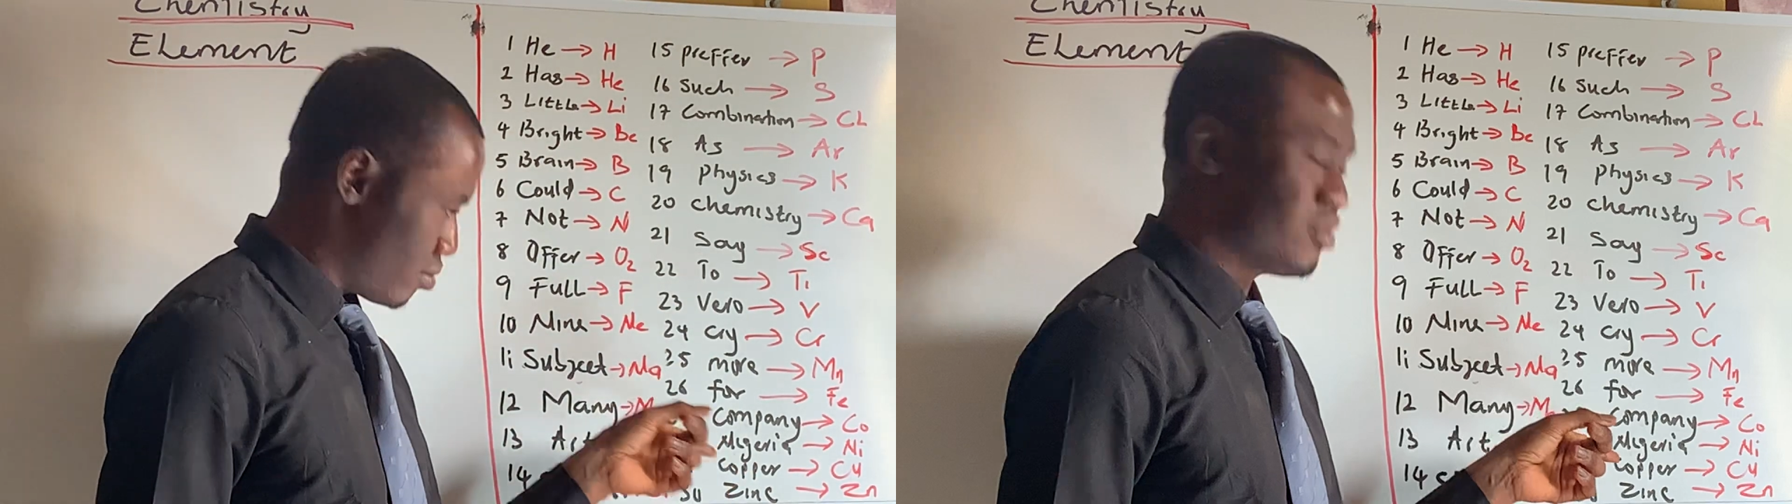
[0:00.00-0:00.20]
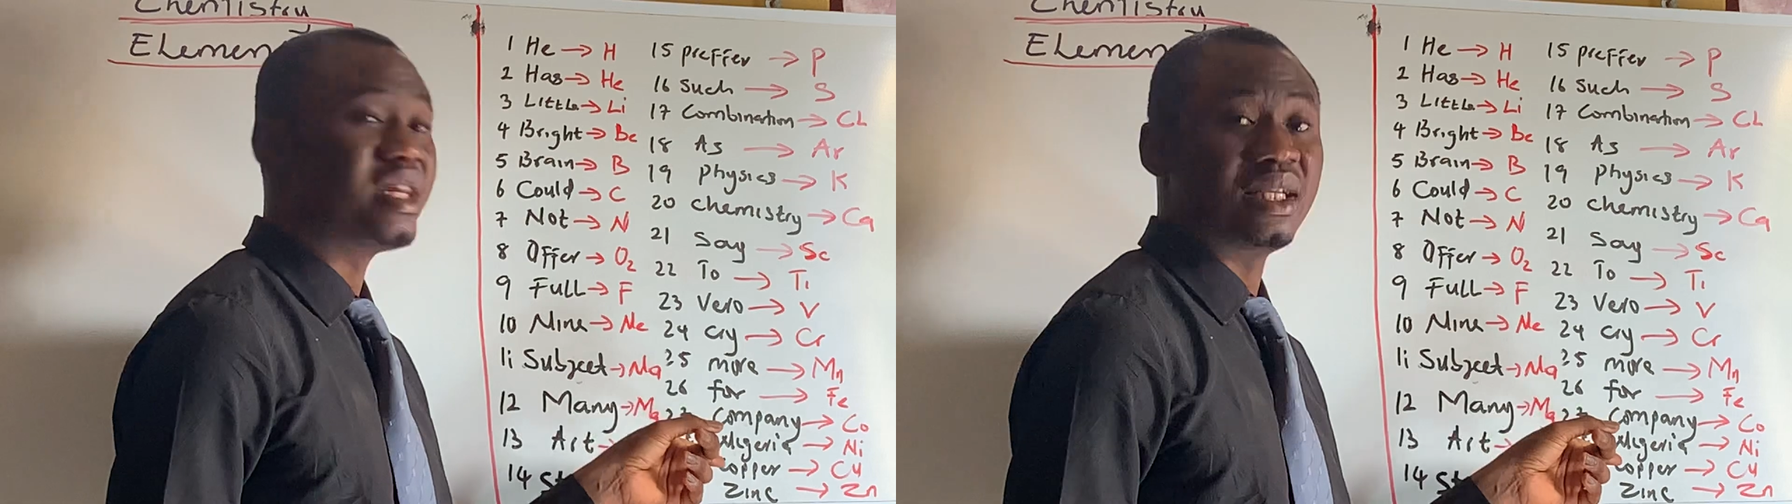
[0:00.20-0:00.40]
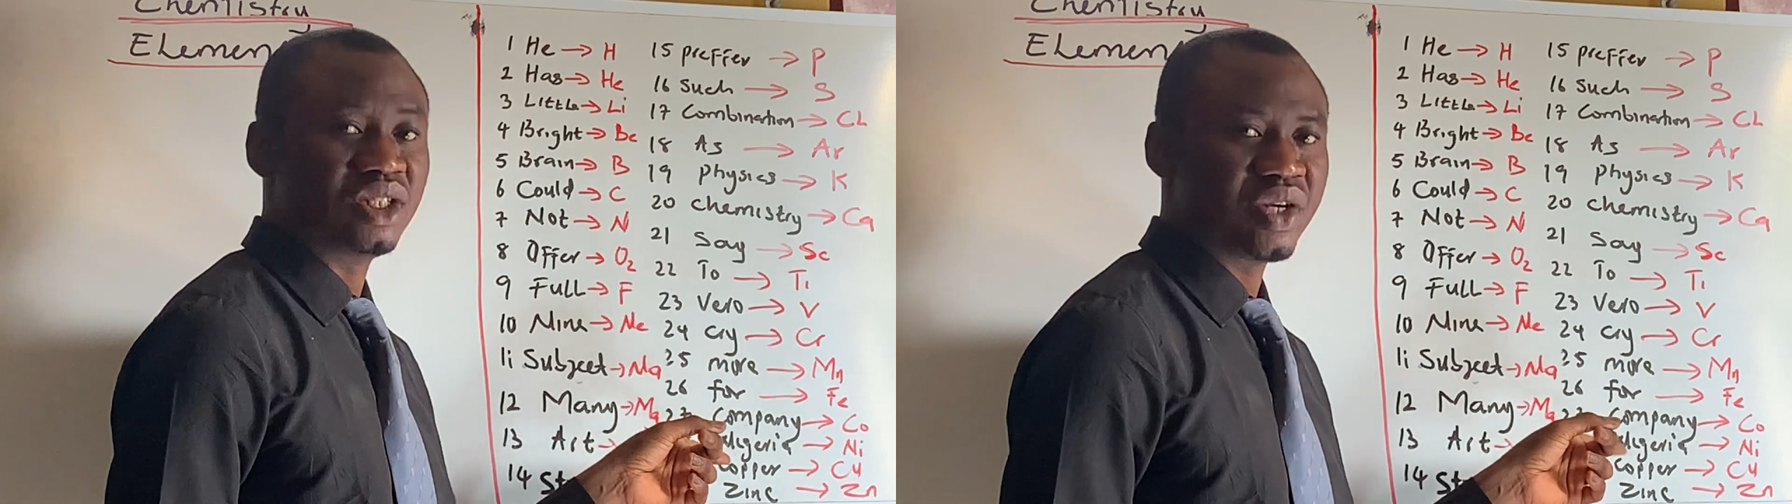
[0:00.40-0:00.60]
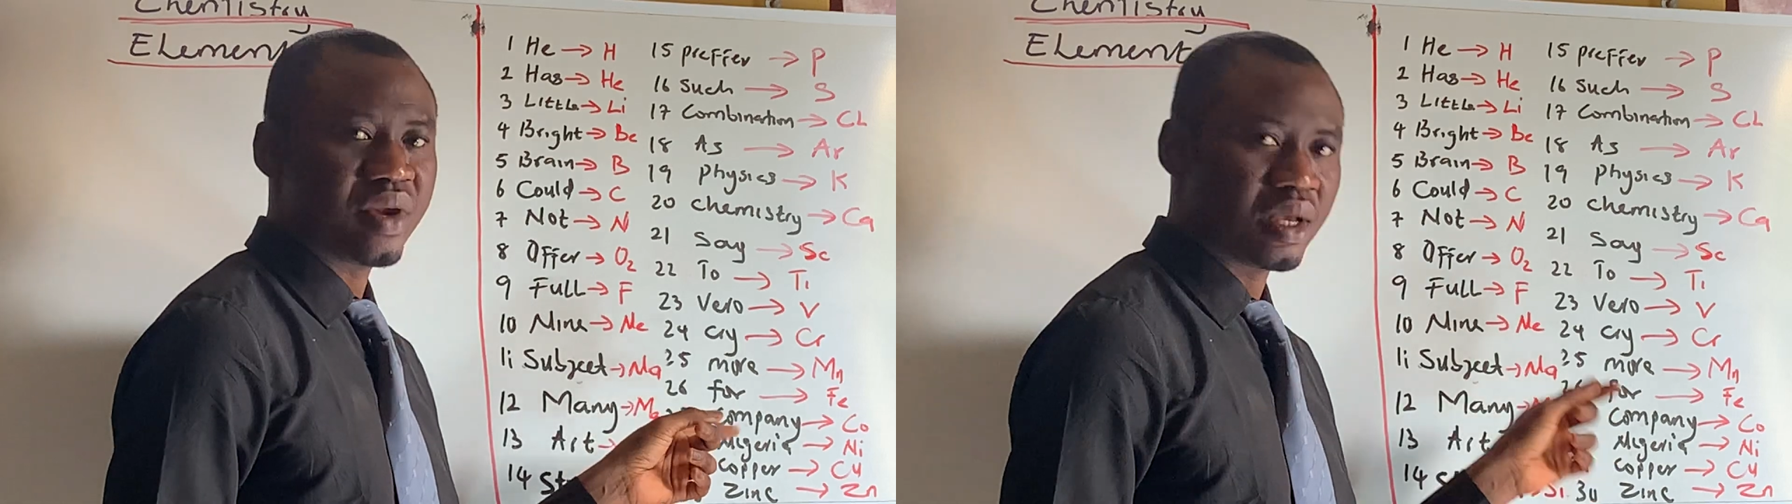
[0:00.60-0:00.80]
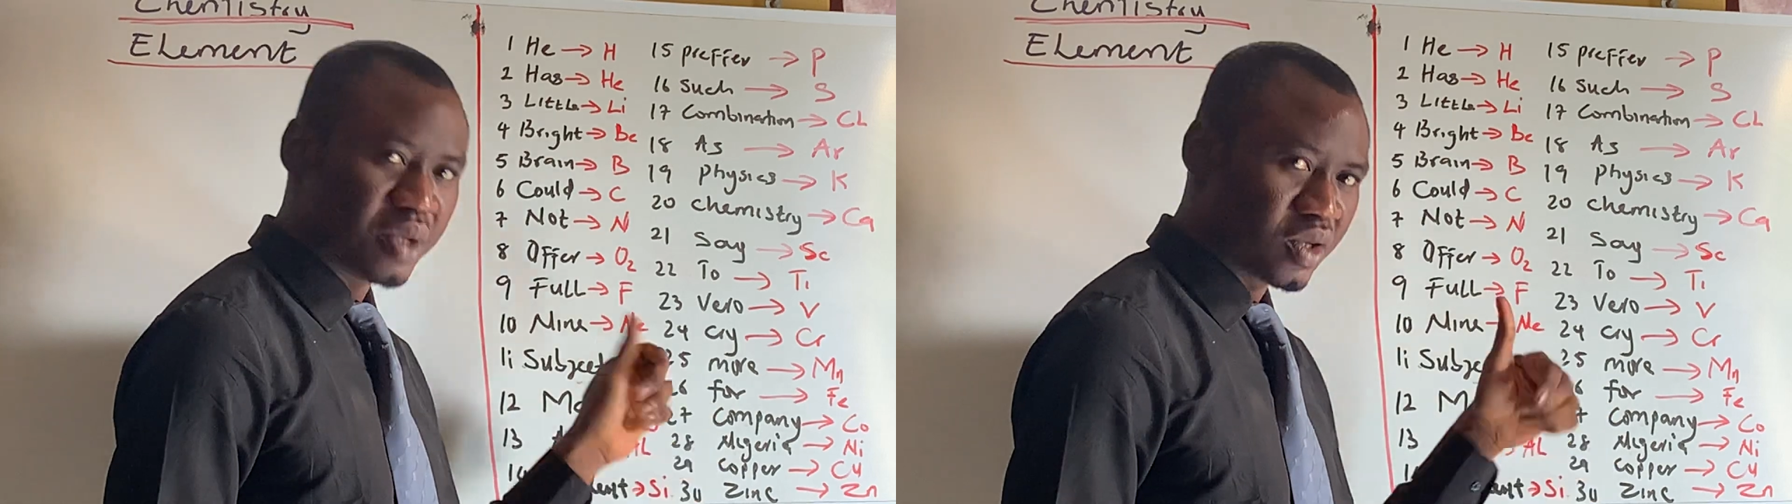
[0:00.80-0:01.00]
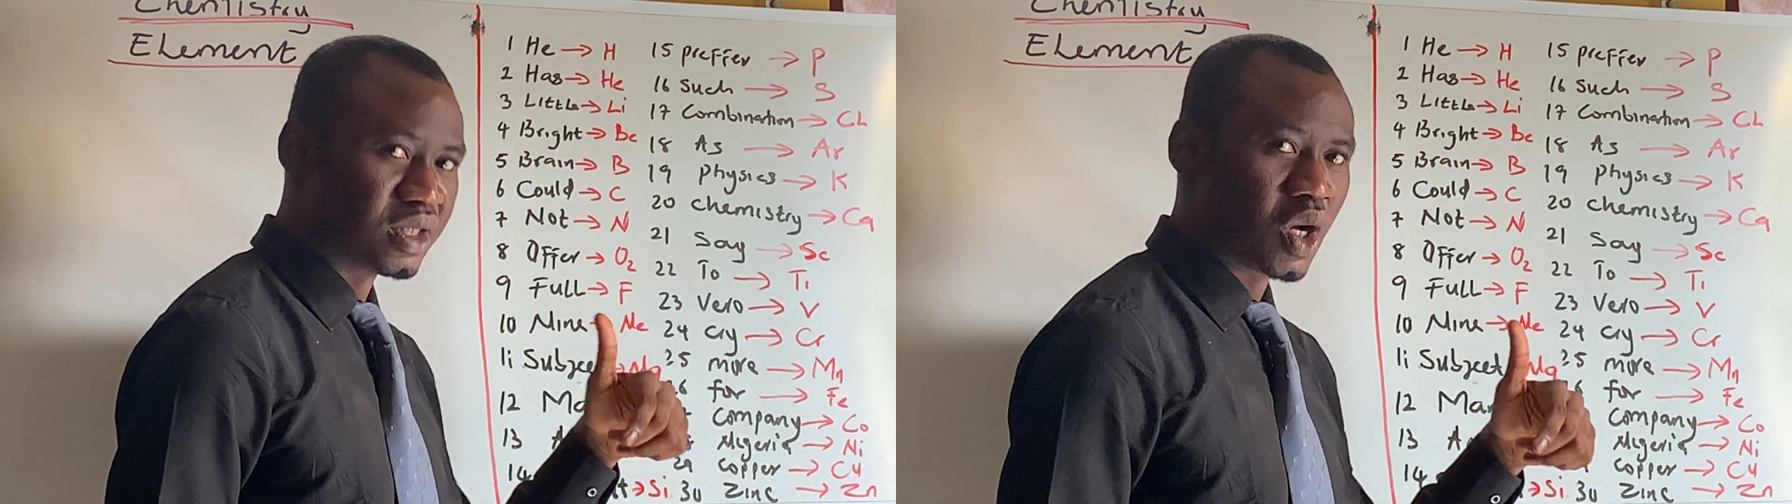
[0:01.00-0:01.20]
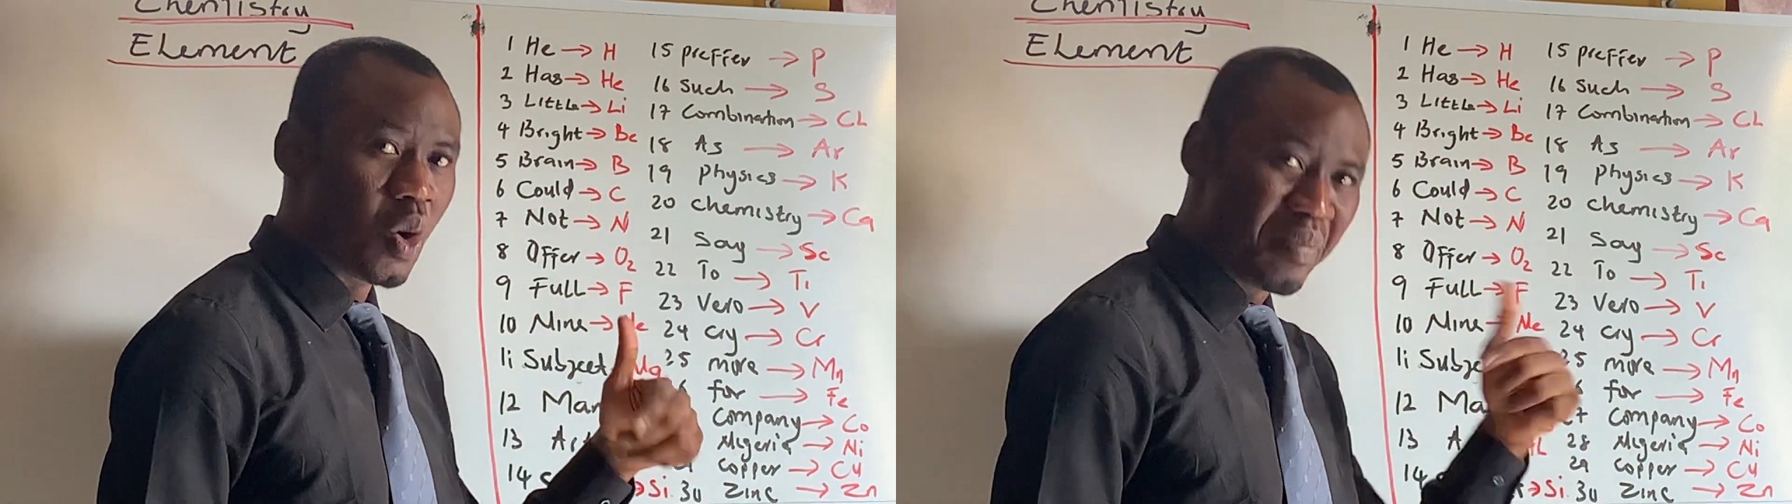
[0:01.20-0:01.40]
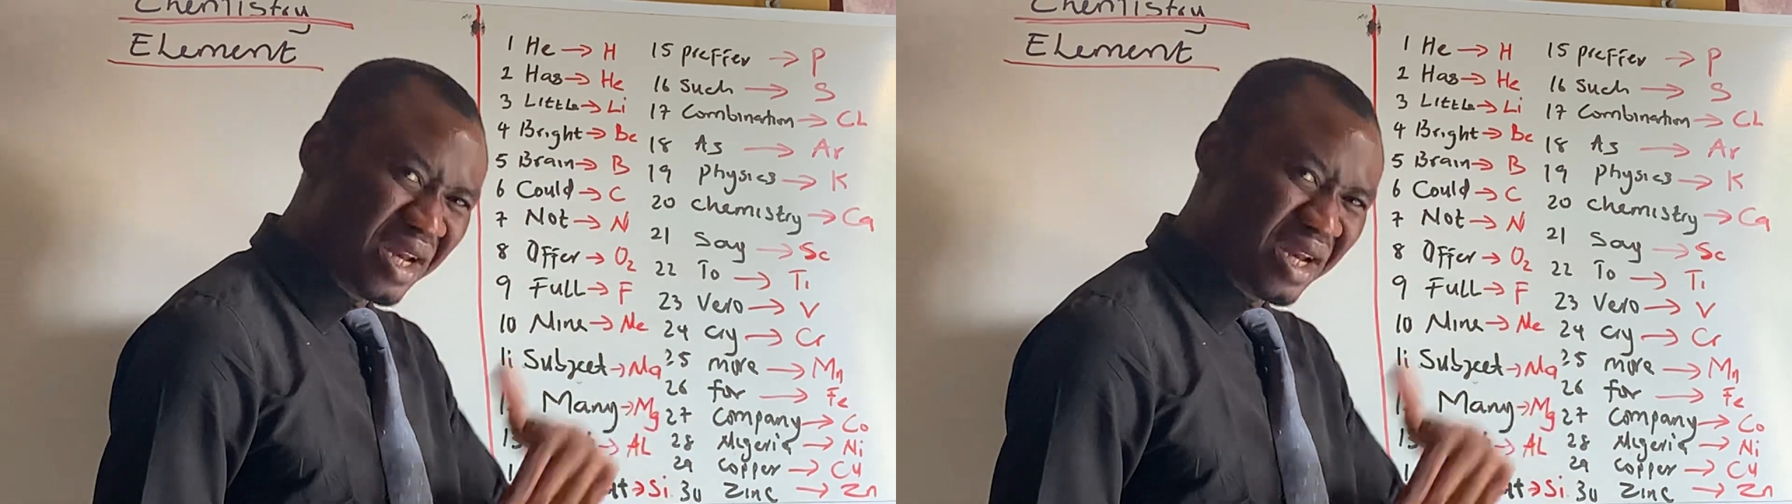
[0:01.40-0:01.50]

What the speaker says: Nigeria, because the company